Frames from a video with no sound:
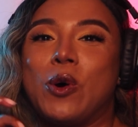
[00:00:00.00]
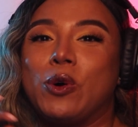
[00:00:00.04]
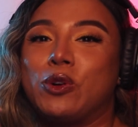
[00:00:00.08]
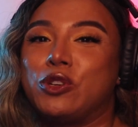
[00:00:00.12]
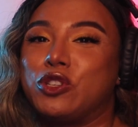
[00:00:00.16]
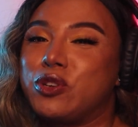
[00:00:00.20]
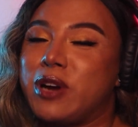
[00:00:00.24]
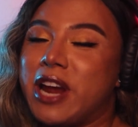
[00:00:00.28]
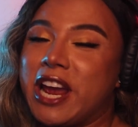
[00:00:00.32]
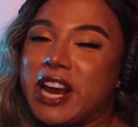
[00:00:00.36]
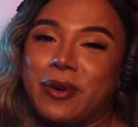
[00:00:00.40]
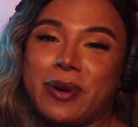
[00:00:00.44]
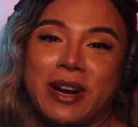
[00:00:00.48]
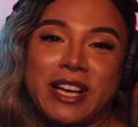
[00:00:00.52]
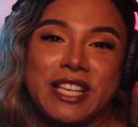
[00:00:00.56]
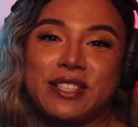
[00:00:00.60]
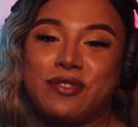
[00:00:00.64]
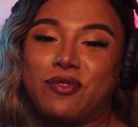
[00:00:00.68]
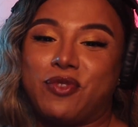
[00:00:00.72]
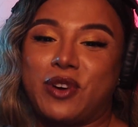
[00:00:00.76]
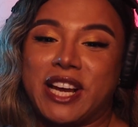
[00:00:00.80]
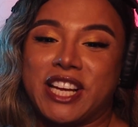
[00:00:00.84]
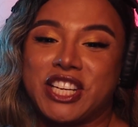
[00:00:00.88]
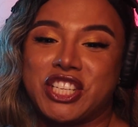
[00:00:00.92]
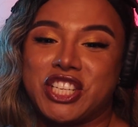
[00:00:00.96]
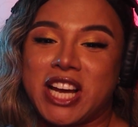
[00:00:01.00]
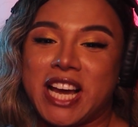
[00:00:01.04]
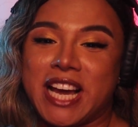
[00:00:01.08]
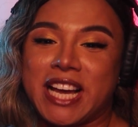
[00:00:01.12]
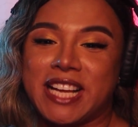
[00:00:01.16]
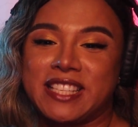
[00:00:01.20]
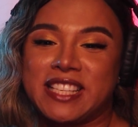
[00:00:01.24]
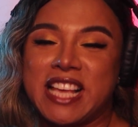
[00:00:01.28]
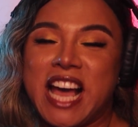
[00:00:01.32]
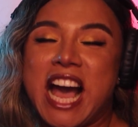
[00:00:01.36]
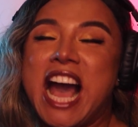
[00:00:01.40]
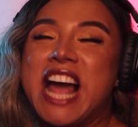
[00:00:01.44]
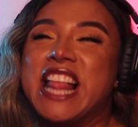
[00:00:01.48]
whole Drag Race
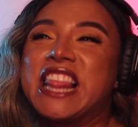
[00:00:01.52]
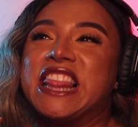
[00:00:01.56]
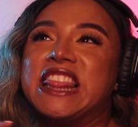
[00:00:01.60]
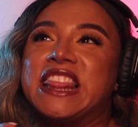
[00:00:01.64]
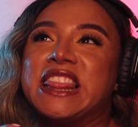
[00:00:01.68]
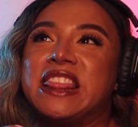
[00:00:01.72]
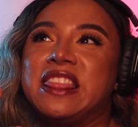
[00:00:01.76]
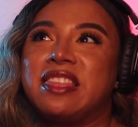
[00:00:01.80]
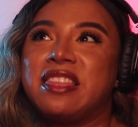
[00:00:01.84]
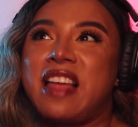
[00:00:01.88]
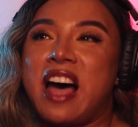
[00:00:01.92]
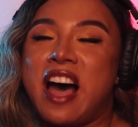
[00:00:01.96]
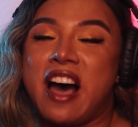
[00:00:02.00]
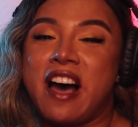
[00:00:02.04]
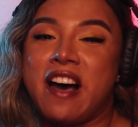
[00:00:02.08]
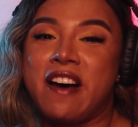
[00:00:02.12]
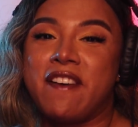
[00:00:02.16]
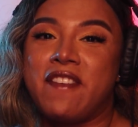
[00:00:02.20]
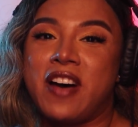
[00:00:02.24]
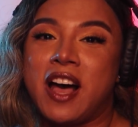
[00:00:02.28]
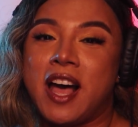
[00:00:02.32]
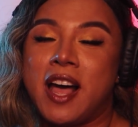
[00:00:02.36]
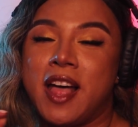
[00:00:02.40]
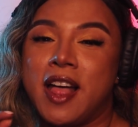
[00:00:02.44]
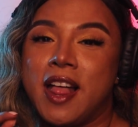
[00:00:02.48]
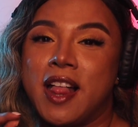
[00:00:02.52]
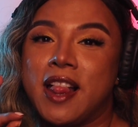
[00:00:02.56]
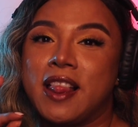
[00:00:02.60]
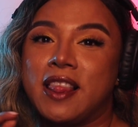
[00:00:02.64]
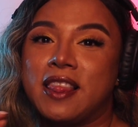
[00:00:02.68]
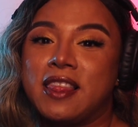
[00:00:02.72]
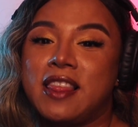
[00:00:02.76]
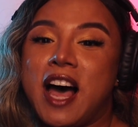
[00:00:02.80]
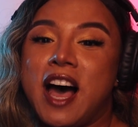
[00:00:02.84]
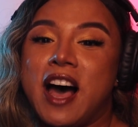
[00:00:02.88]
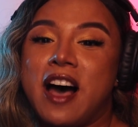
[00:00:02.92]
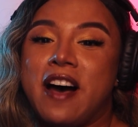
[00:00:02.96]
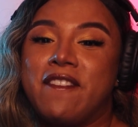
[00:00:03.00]
franchise. Love,
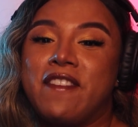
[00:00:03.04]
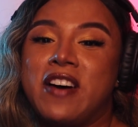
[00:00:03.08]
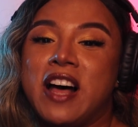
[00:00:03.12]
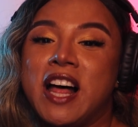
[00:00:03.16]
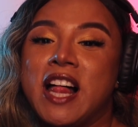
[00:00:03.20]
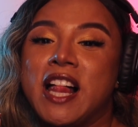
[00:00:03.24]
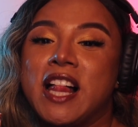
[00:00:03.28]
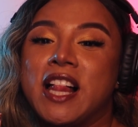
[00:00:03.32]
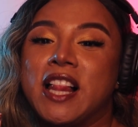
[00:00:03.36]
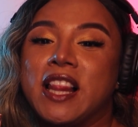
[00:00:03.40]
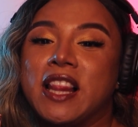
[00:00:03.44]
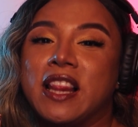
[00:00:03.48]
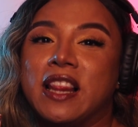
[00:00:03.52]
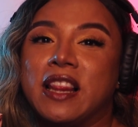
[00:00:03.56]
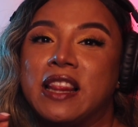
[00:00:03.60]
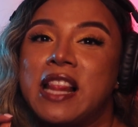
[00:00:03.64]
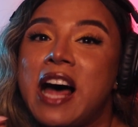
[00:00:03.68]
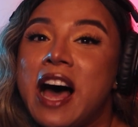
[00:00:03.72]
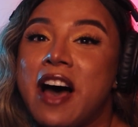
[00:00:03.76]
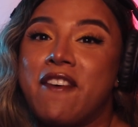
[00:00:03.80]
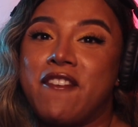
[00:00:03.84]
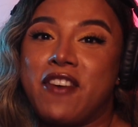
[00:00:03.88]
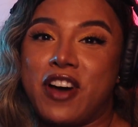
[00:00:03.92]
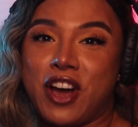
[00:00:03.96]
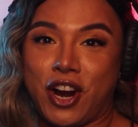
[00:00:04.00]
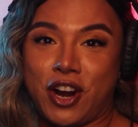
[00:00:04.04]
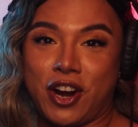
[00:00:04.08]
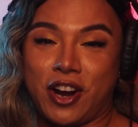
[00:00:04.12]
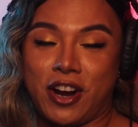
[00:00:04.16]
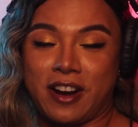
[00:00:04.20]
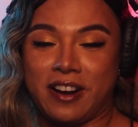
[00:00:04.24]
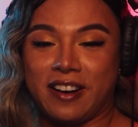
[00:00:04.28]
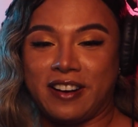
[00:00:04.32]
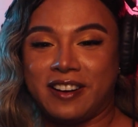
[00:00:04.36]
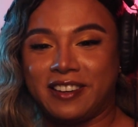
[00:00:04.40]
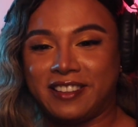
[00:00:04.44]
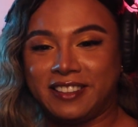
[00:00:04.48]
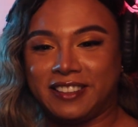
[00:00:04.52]
love, love her.